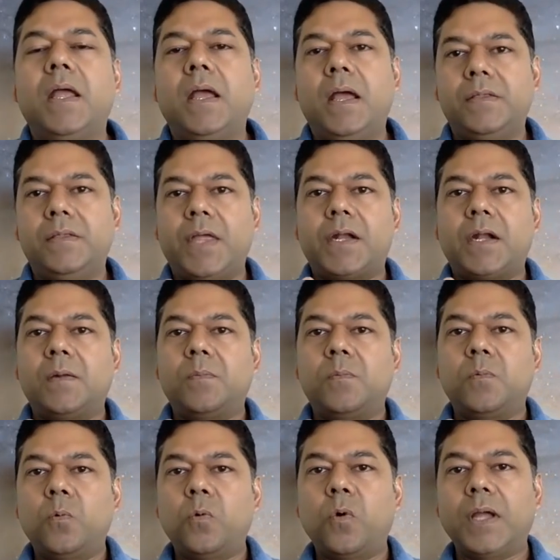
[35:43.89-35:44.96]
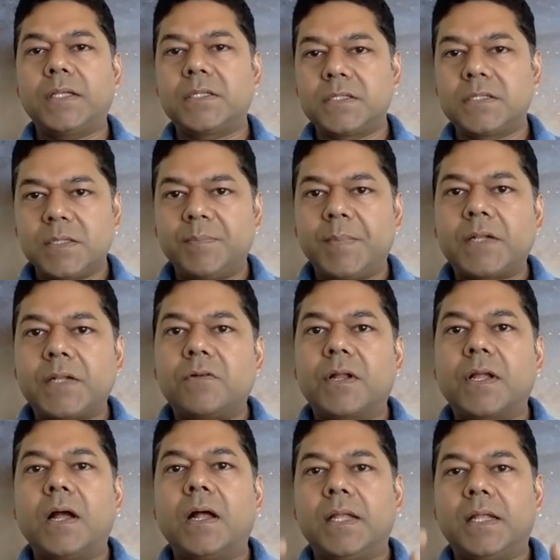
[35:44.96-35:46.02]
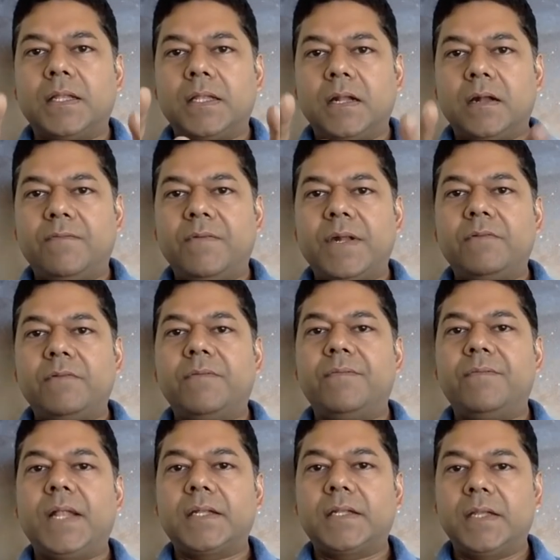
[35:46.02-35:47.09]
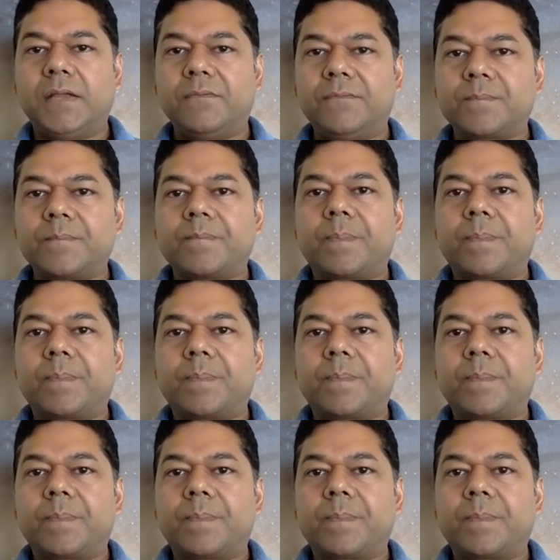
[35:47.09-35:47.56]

that are quite symmetrical and they are very reflective.